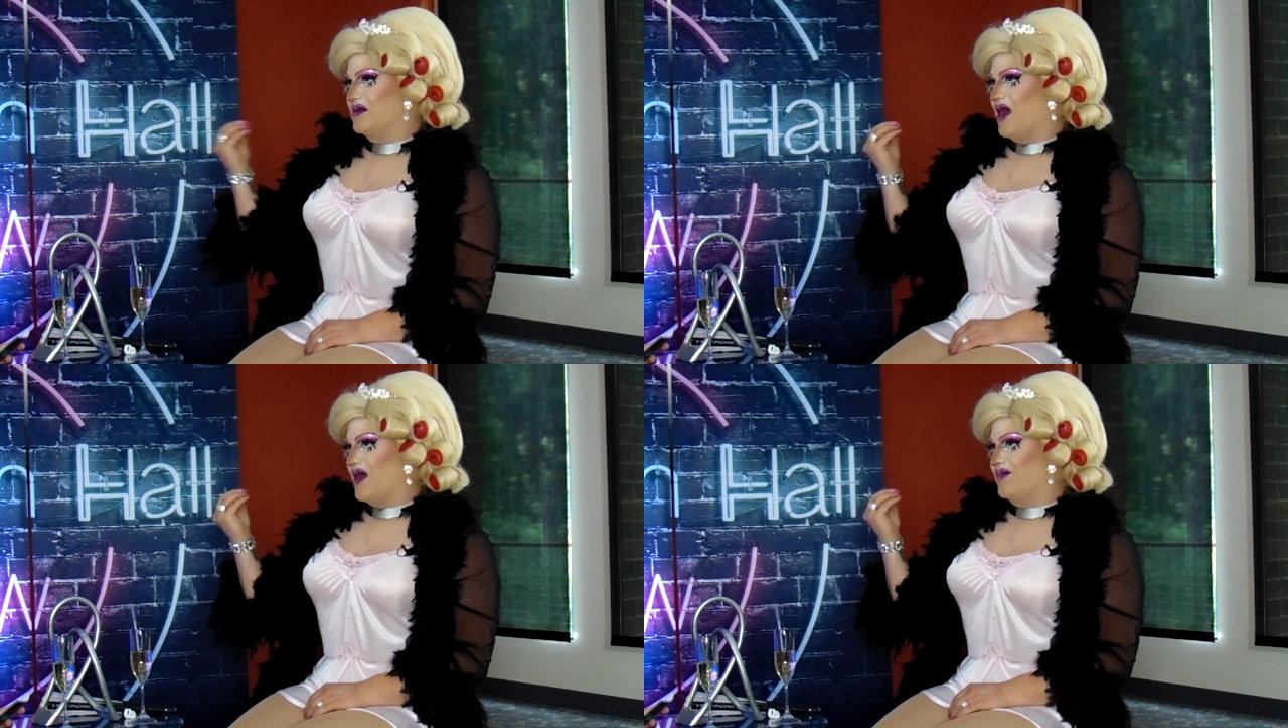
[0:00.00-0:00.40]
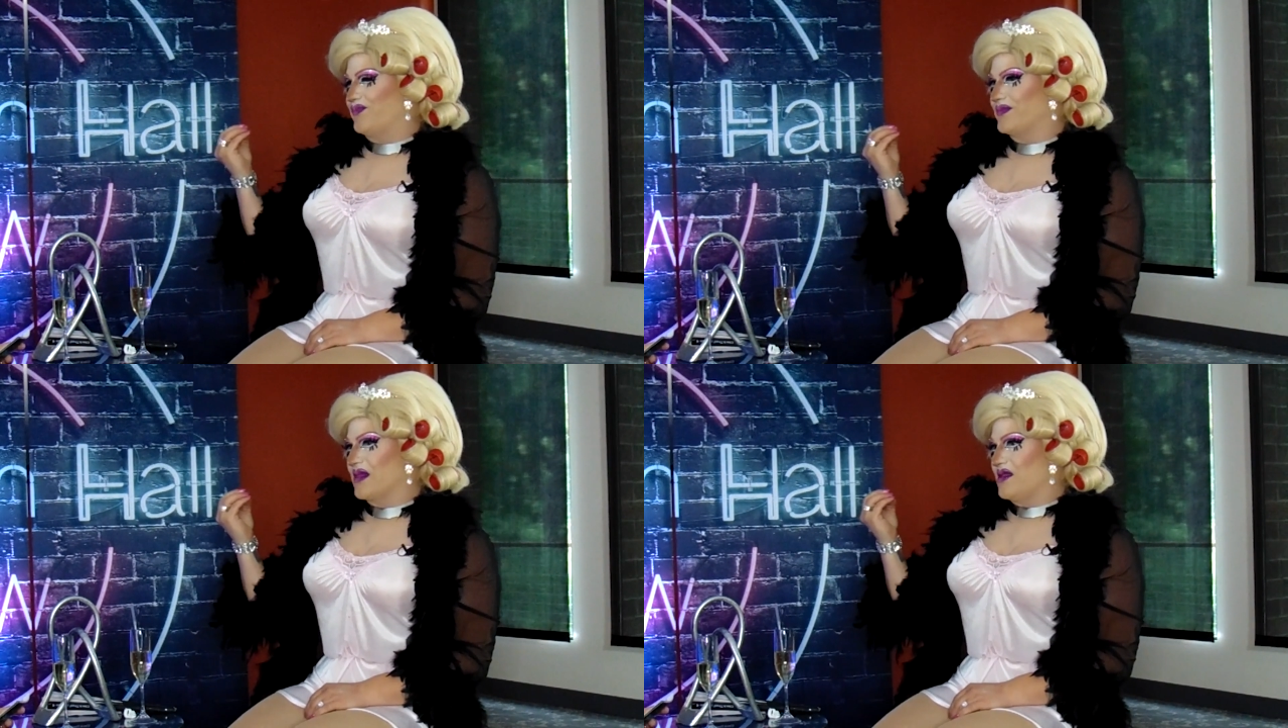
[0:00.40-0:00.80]

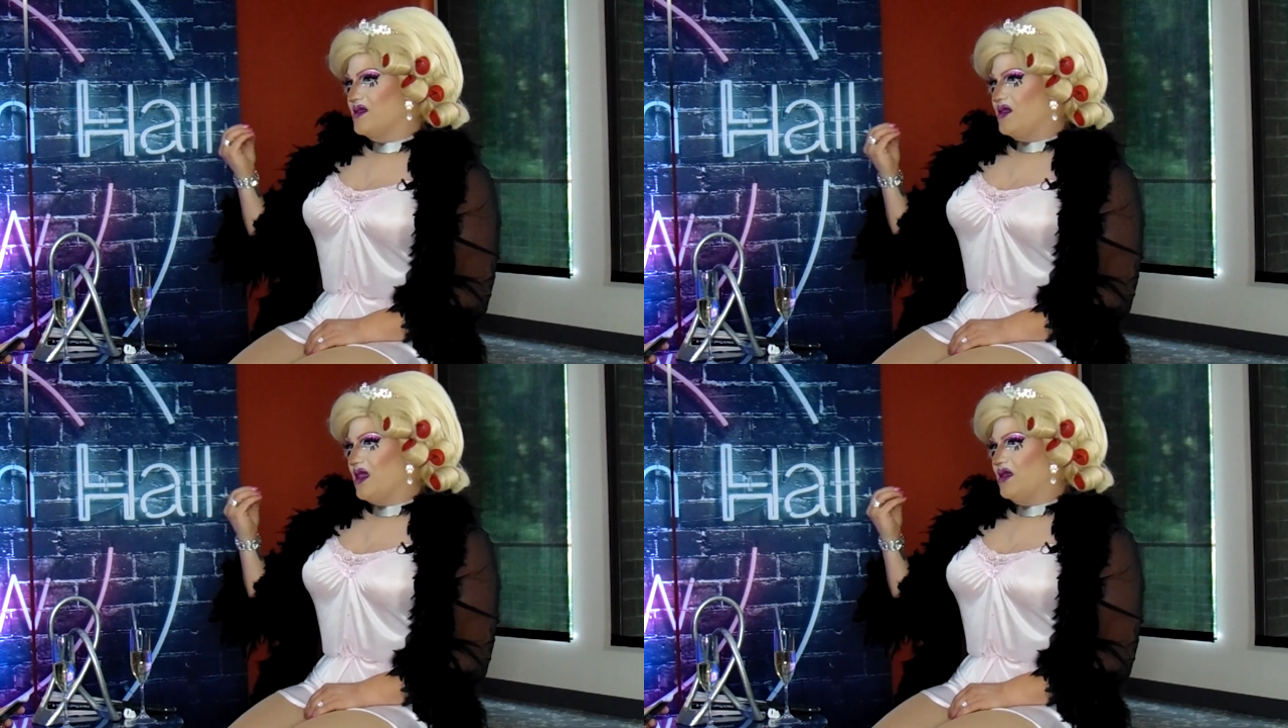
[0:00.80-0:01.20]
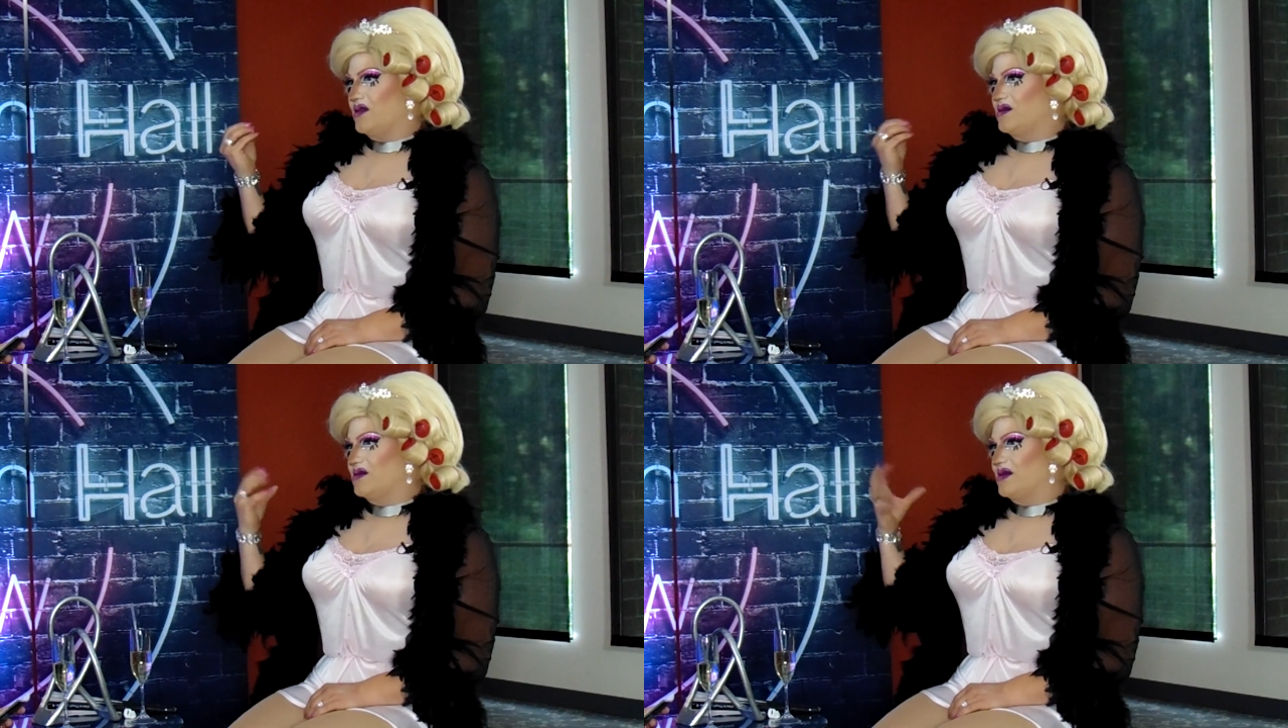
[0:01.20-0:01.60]

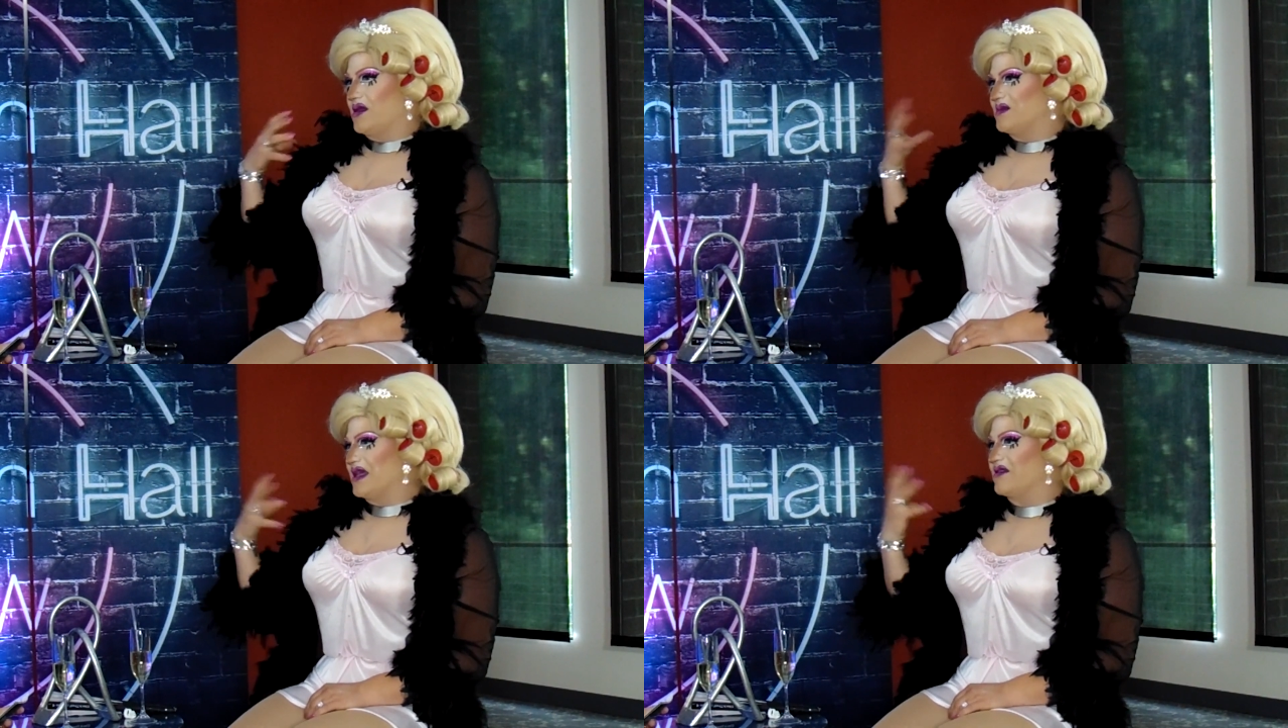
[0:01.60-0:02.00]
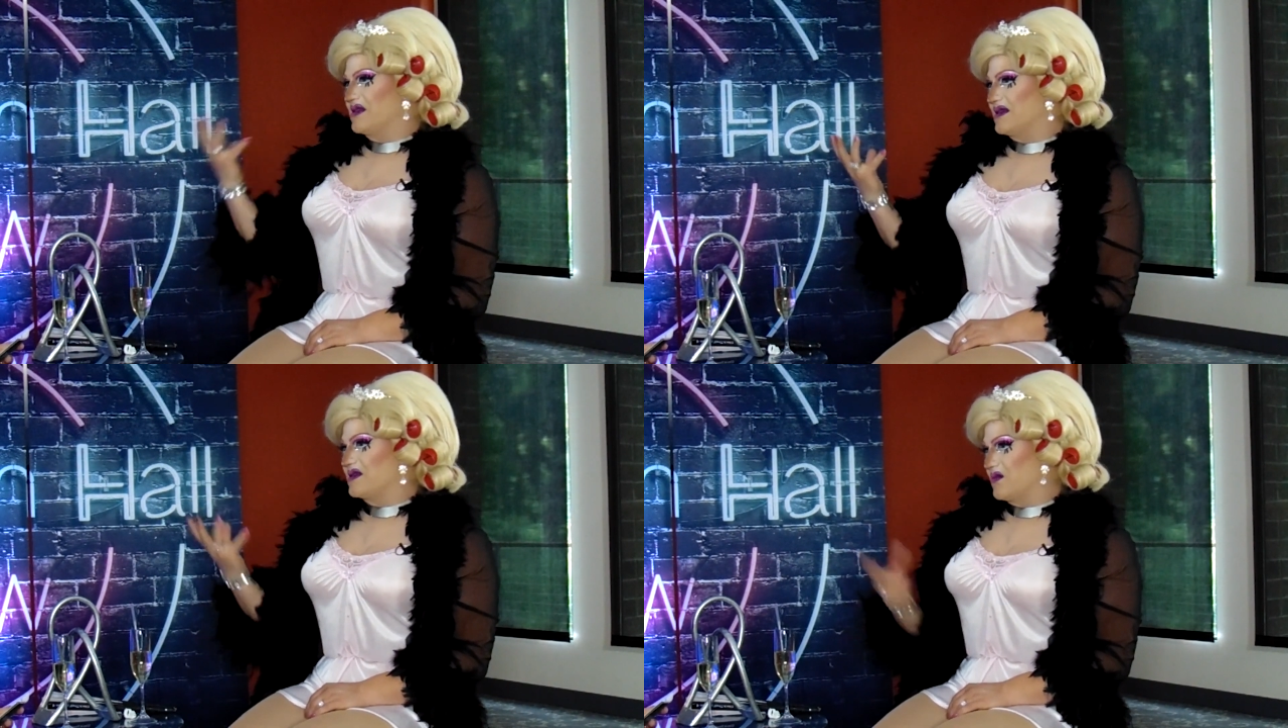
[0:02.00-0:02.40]
comes out of the